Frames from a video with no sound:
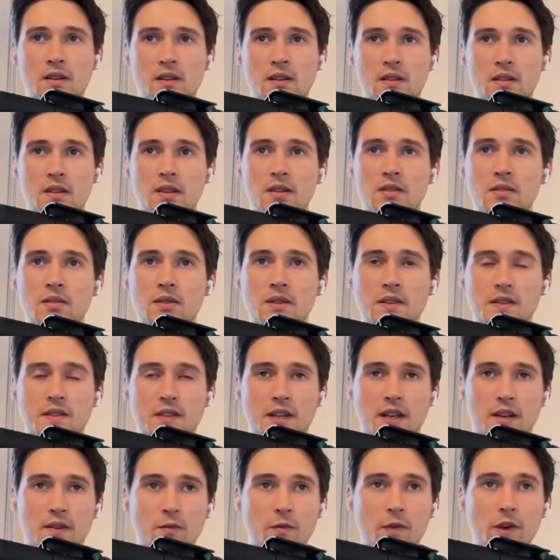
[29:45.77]
You need to
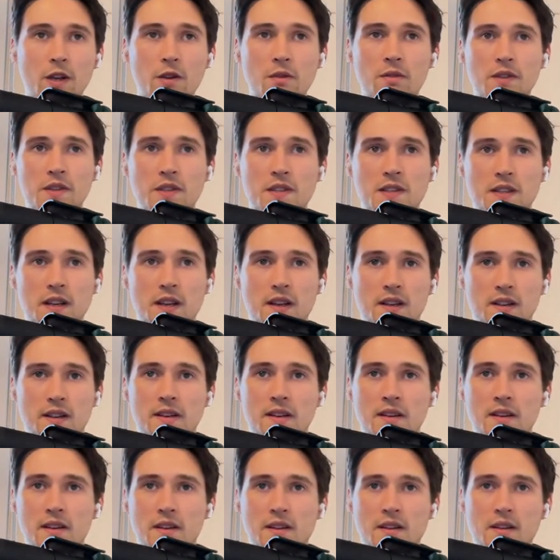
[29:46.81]
understand. When you understand
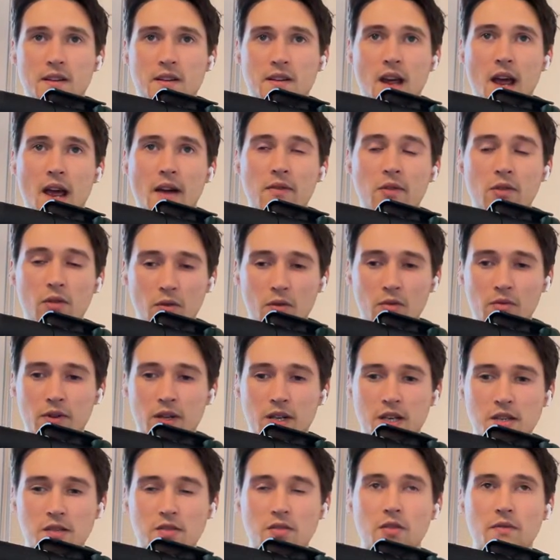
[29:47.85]
it, have you
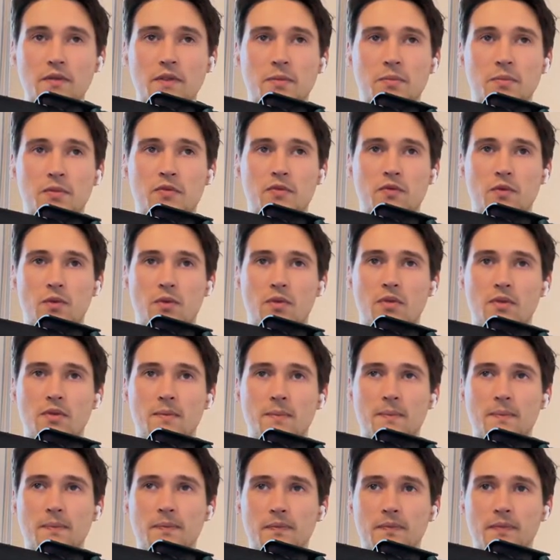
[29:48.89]
already solved it before?
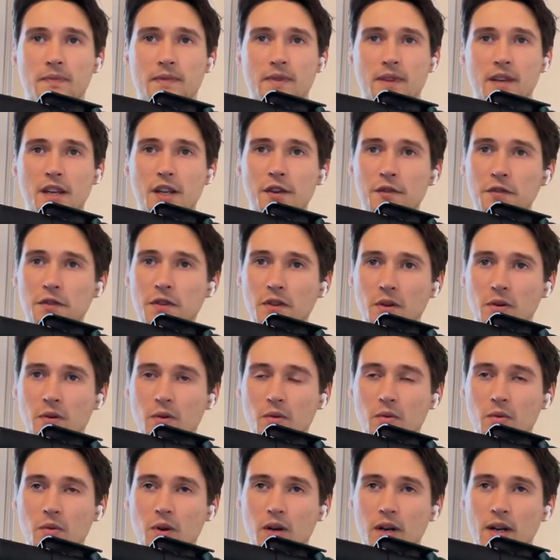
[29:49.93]
If
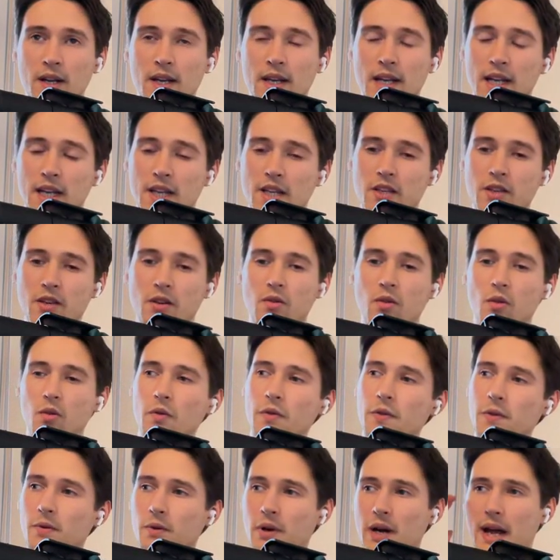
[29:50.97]
no, you go
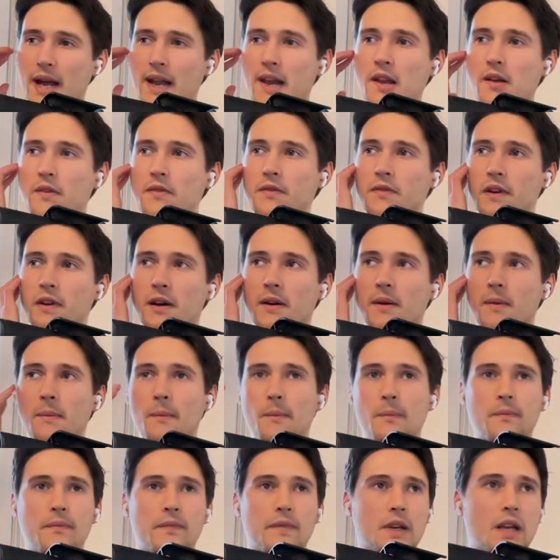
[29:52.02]
through kind of
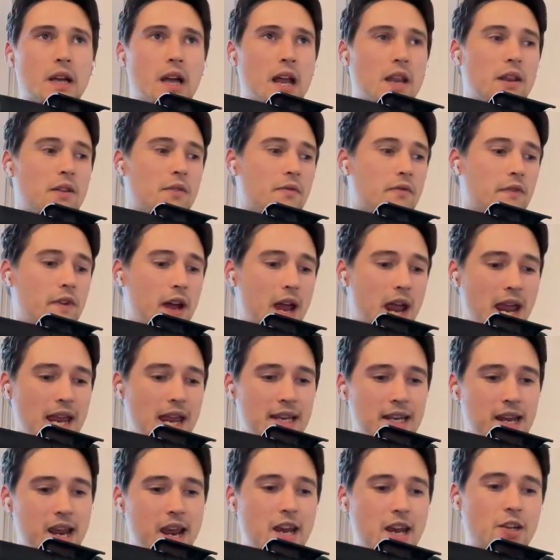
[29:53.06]
um, kind of
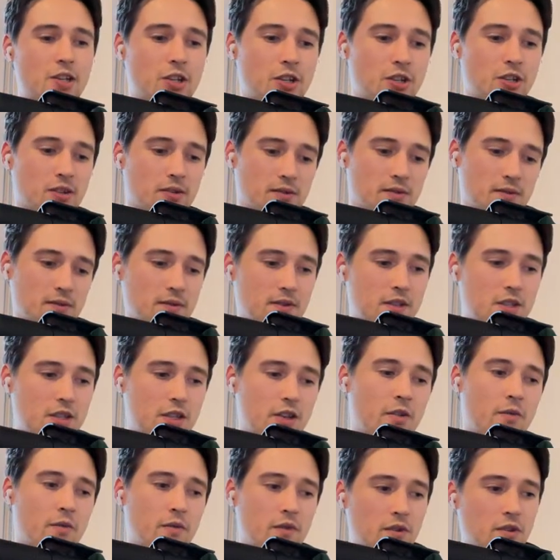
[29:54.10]
ideation.
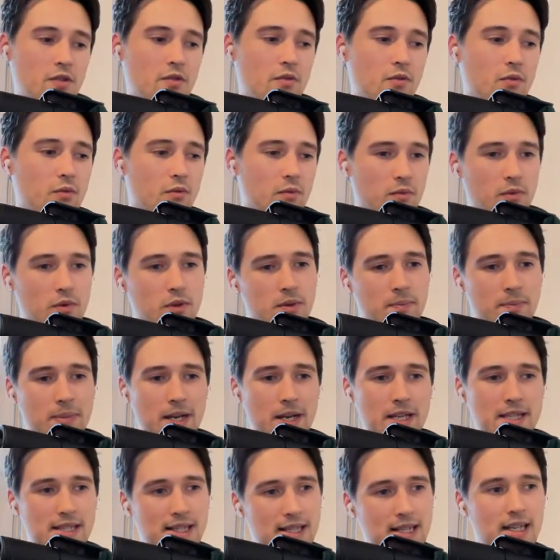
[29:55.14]
So you
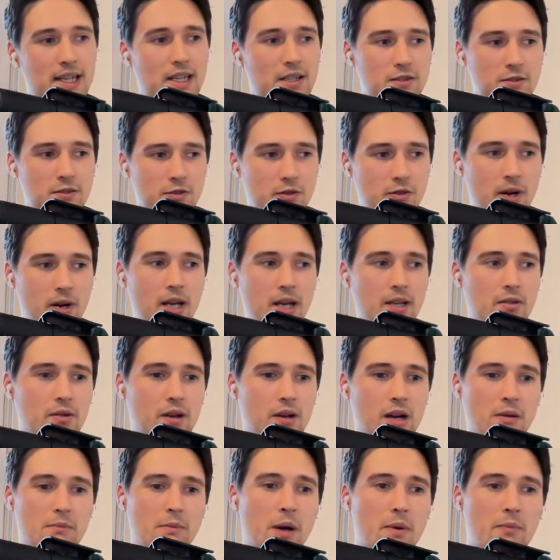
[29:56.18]
basically try to
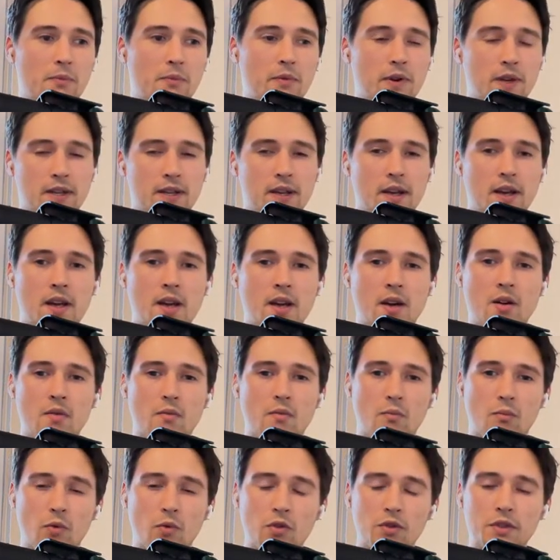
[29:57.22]
come up with
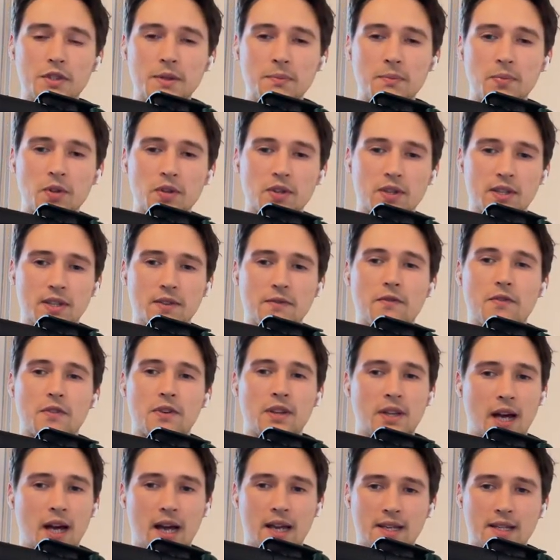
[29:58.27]
multiple
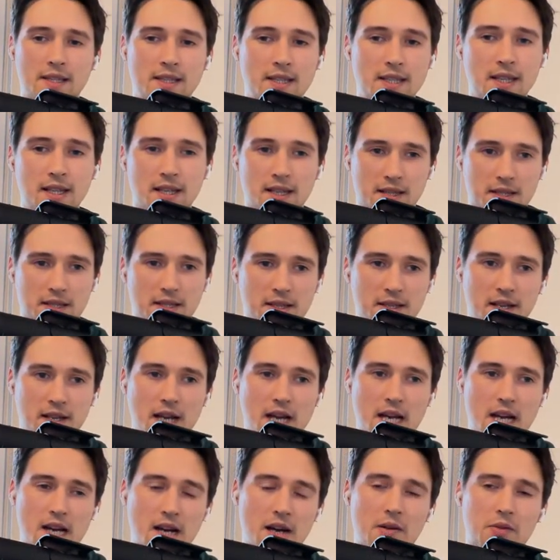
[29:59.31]
different ideas
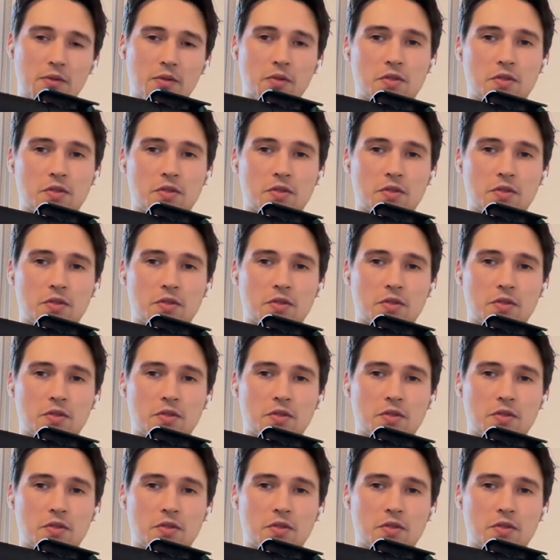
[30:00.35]
how to